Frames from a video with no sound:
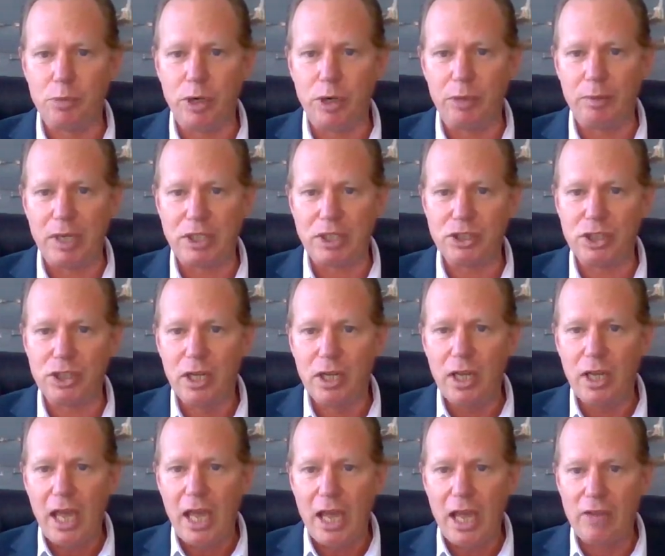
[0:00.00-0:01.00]
pretty much
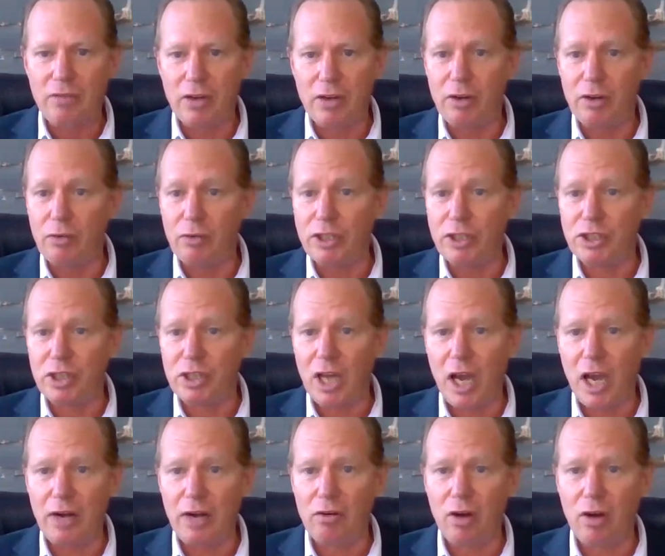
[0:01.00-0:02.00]
a very rigid
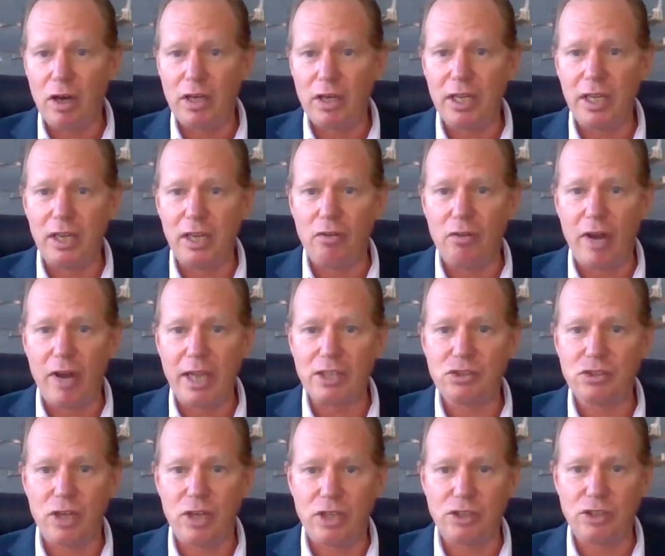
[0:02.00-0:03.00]
hierarchy and rank
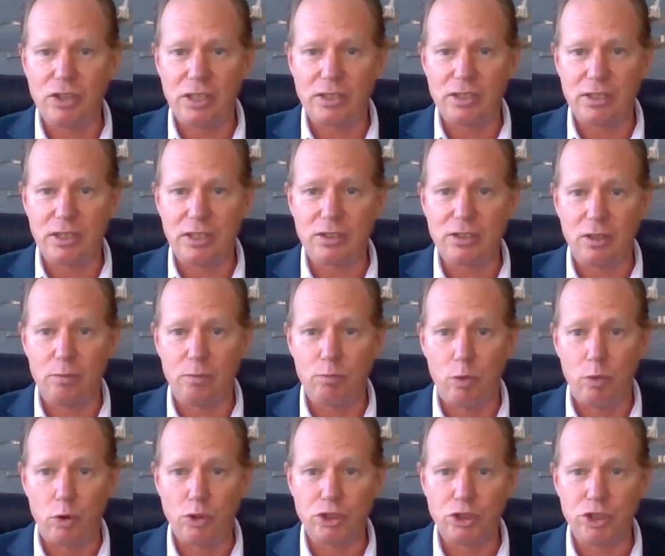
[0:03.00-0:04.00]
structure exists on
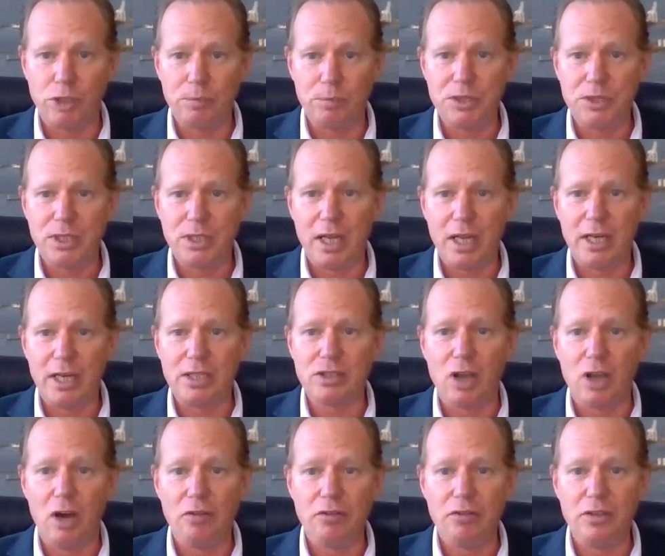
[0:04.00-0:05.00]
board ships and
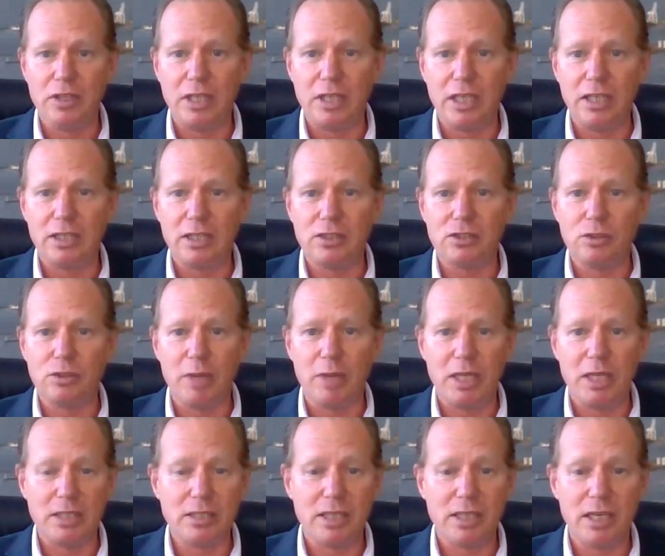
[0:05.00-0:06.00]
is often needed to
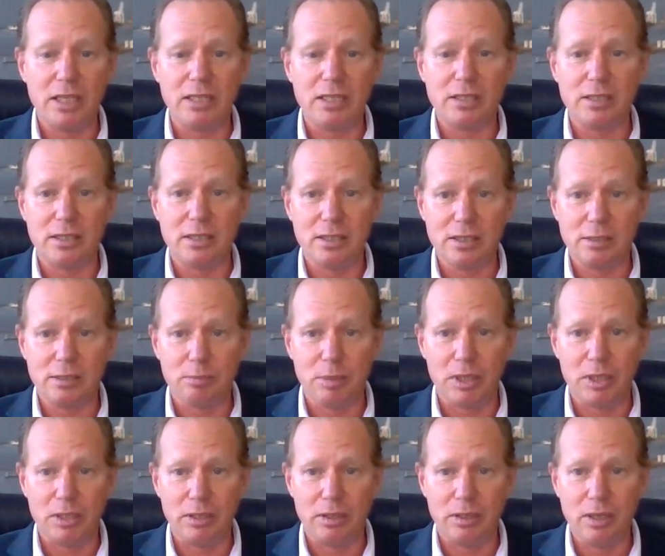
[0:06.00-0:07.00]
maintain
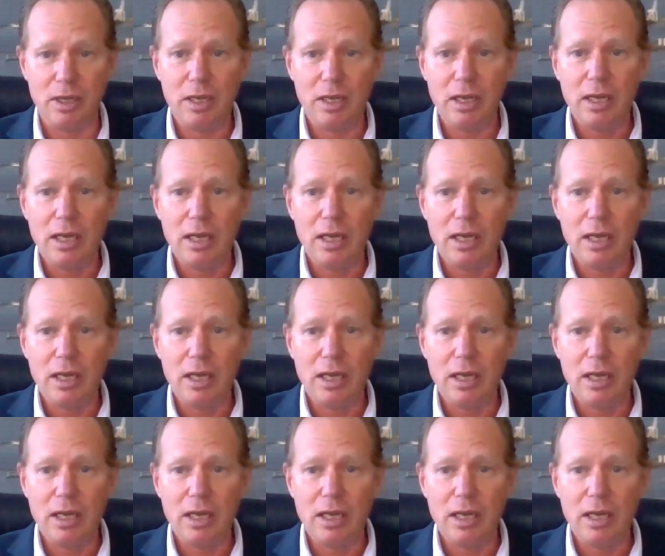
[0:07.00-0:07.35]
discipline.